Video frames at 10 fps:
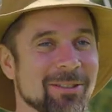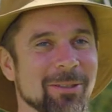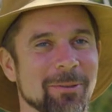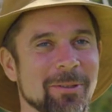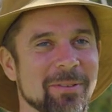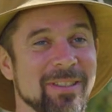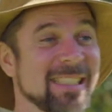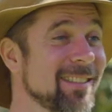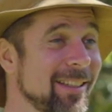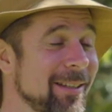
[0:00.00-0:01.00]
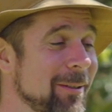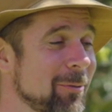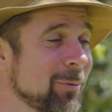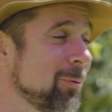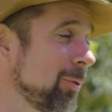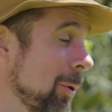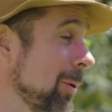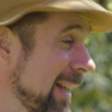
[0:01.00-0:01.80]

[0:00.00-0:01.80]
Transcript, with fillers: so this uh, troll